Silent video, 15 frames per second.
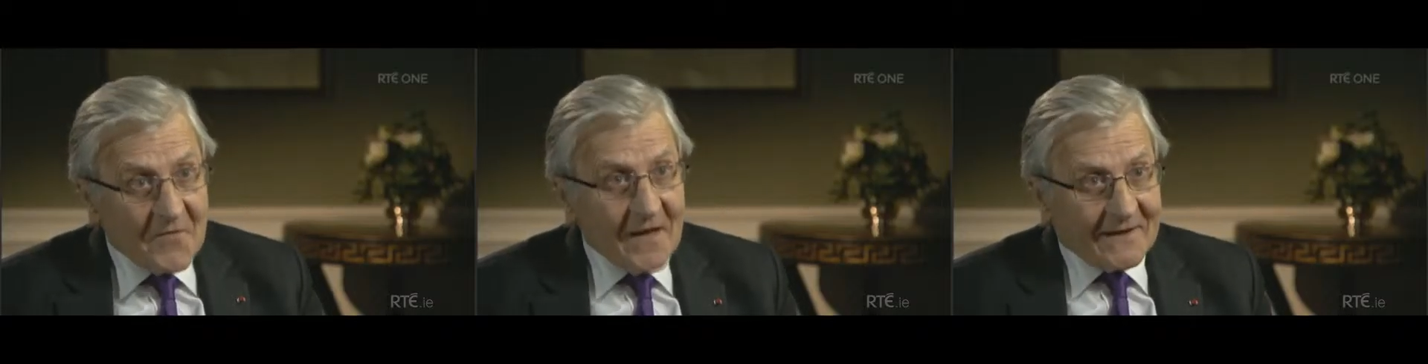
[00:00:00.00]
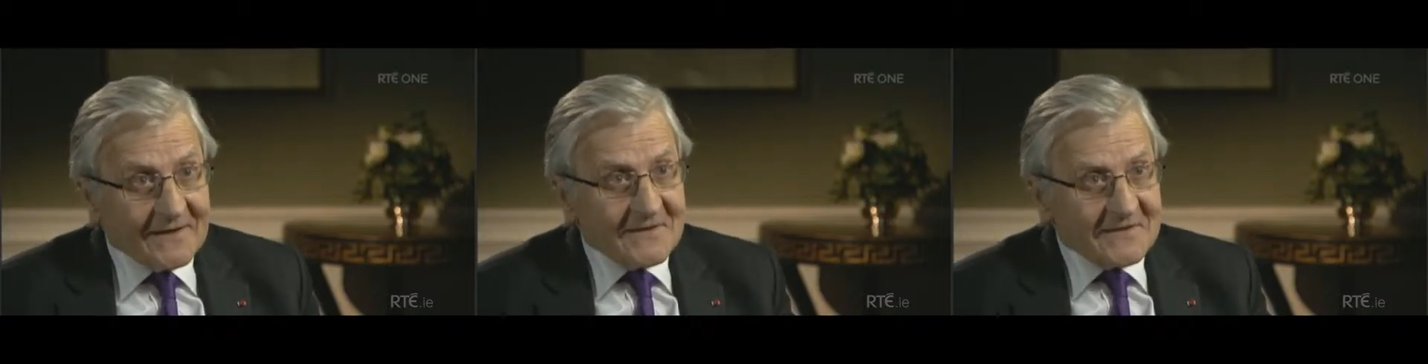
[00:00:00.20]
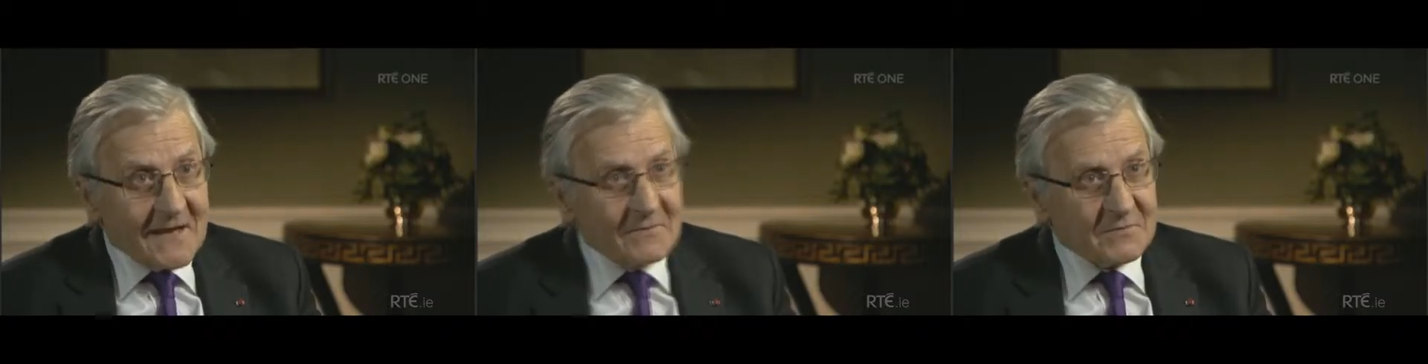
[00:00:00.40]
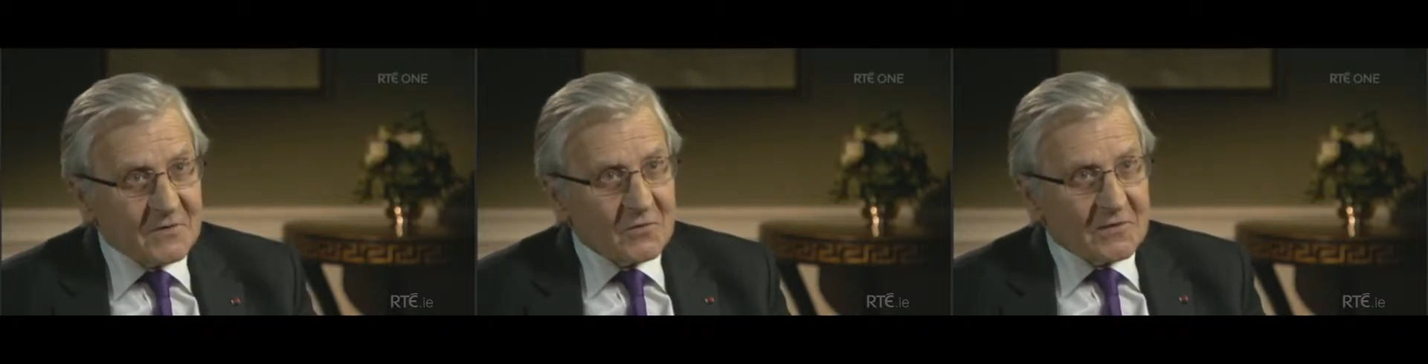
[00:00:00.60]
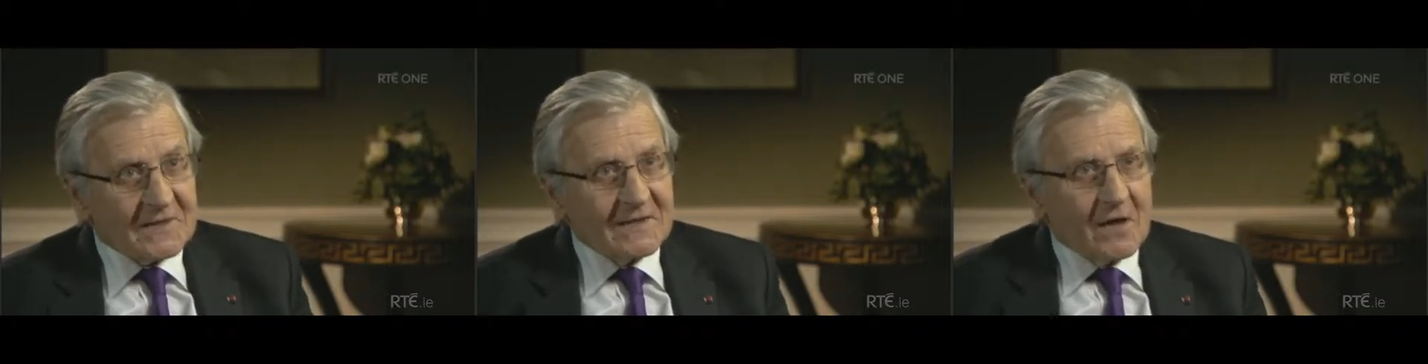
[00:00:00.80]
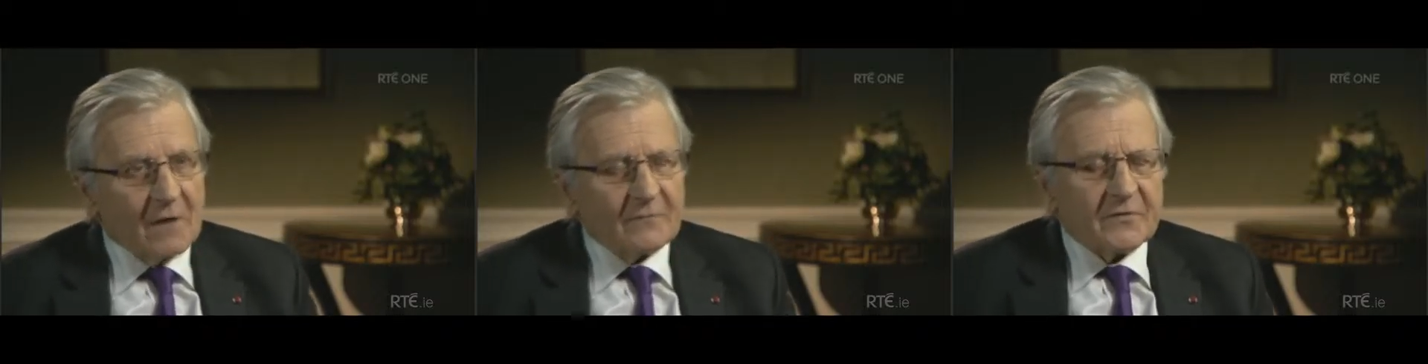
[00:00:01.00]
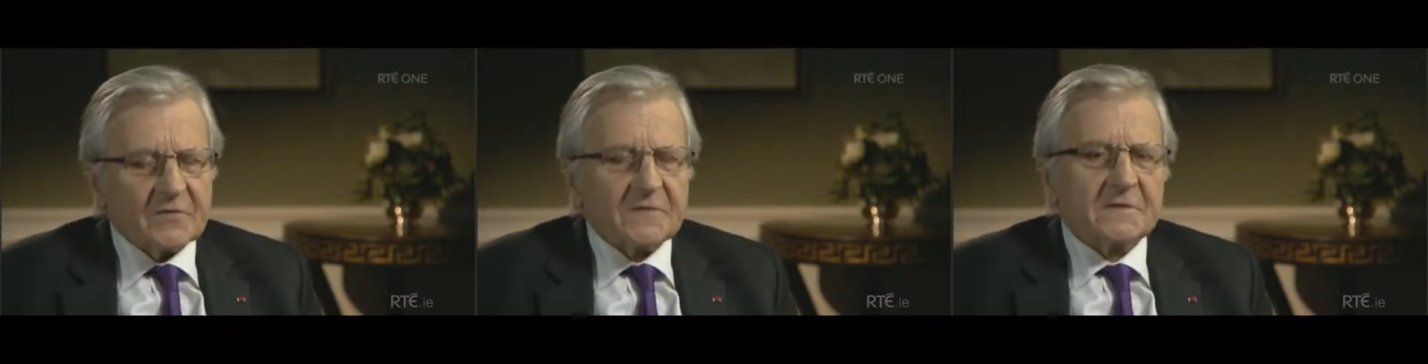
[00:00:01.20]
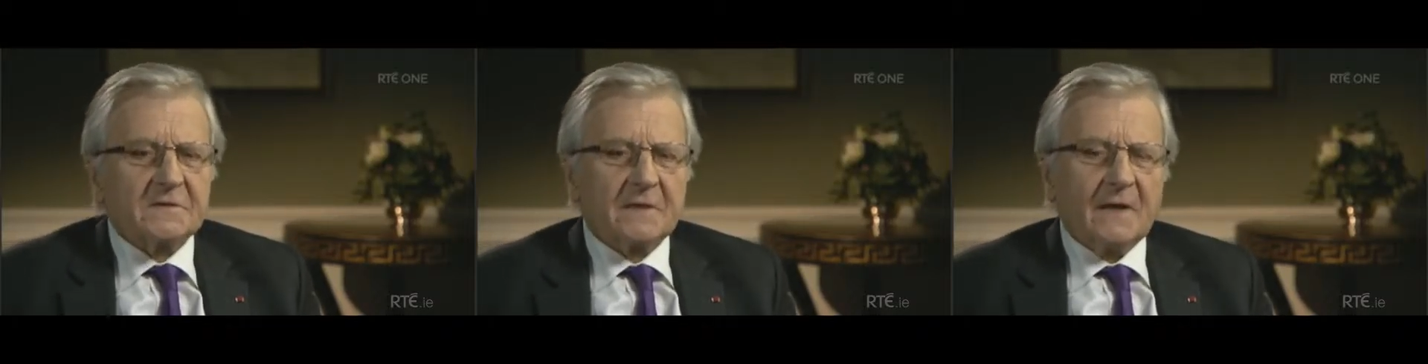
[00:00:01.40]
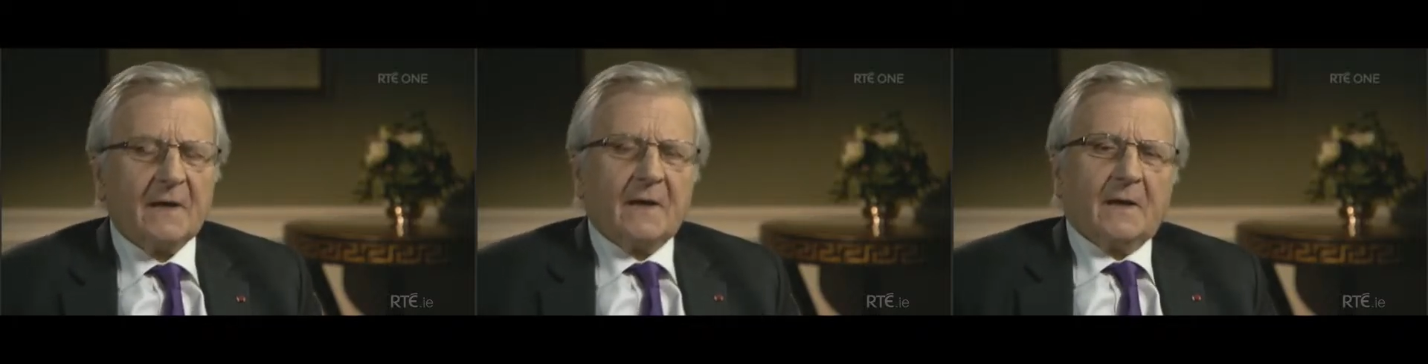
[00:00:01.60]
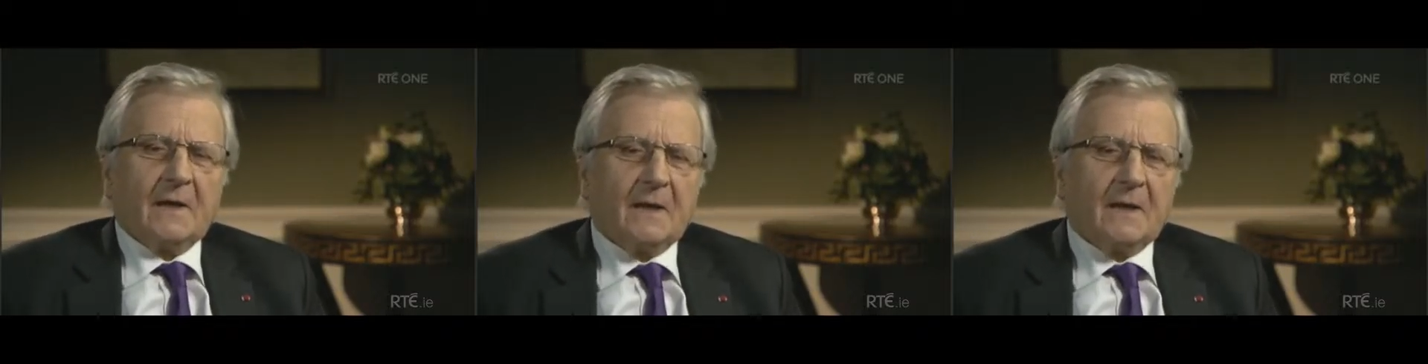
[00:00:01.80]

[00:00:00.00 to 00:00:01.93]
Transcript: And that is absolutely obvious.